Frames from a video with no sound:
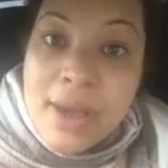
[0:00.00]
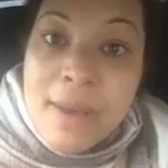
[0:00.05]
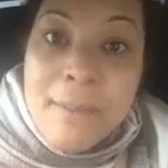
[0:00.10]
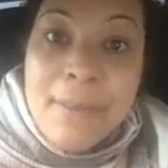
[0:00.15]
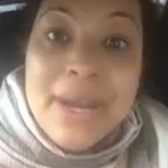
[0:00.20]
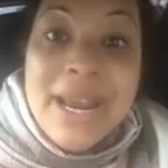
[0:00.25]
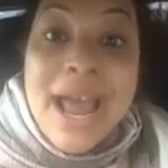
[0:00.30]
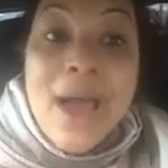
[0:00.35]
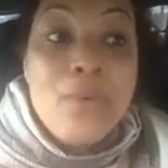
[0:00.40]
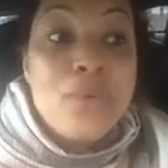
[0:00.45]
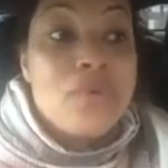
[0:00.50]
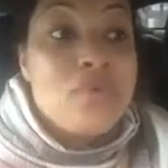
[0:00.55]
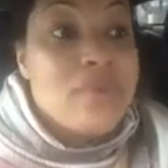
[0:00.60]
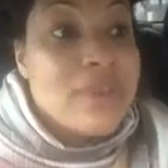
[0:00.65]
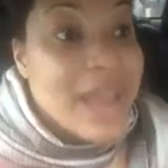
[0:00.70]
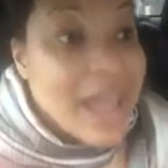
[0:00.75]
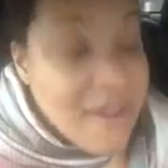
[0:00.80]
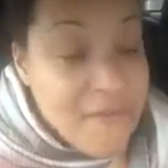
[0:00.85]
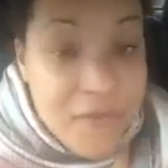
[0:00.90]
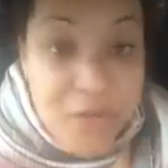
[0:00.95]
But I will
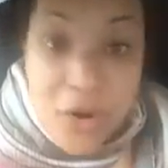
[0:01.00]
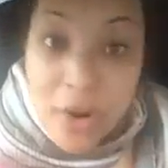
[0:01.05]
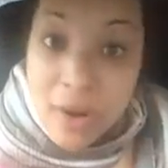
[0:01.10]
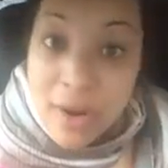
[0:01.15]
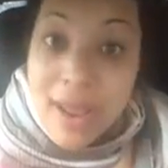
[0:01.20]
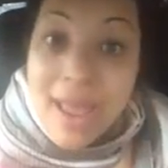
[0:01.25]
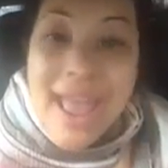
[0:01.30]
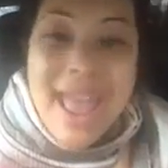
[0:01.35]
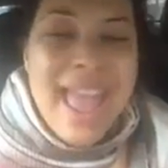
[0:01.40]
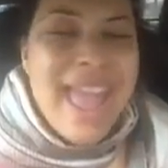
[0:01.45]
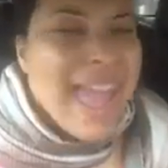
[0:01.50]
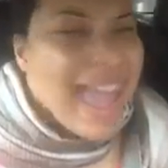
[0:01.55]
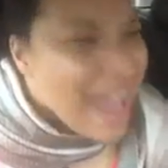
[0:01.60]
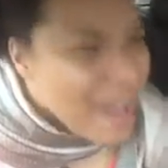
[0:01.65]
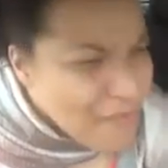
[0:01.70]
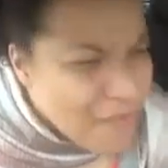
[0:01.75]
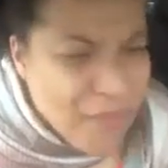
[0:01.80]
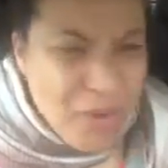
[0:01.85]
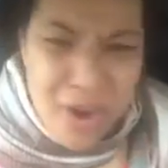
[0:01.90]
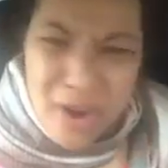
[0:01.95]
never,
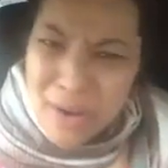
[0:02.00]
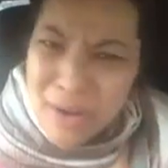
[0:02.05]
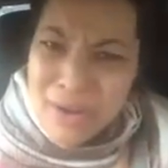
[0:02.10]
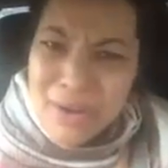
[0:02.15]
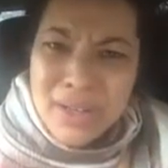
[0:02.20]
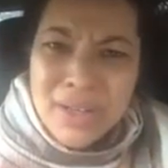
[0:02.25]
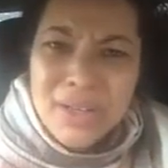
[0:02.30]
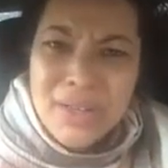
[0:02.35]
ever